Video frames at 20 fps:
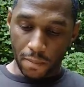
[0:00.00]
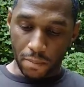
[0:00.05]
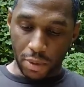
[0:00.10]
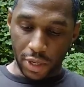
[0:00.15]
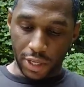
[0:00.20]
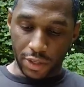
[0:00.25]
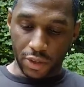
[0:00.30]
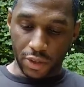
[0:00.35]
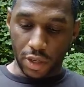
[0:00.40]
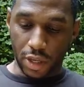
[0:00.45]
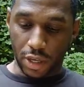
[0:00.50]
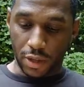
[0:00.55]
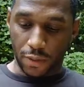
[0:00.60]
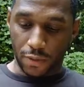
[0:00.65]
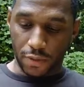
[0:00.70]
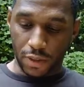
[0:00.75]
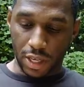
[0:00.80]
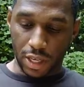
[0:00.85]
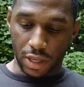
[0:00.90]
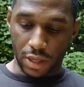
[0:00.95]
But you're going to
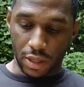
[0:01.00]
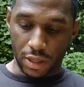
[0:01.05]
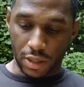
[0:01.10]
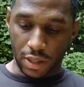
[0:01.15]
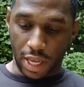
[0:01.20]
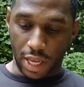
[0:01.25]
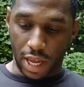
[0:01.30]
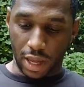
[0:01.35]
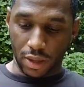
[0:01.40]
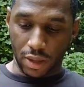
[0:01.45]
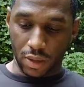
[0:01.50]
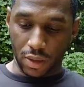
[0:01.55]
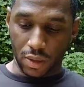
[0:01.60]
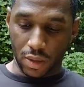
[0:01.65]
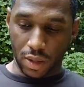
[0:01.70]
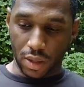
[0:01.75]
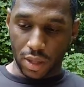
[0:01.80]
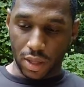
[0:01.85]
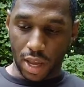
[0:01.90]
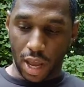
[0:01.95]
think that
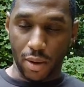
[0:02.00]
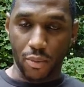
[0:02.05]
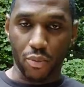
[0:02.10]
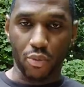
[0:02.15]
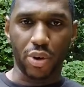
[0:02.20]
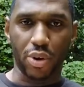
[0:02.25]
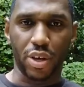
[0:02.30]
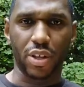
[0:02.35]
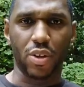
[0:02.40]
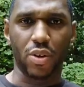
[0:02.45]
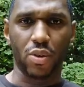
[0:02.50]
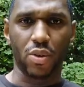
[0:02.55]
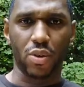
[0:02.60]
redemption.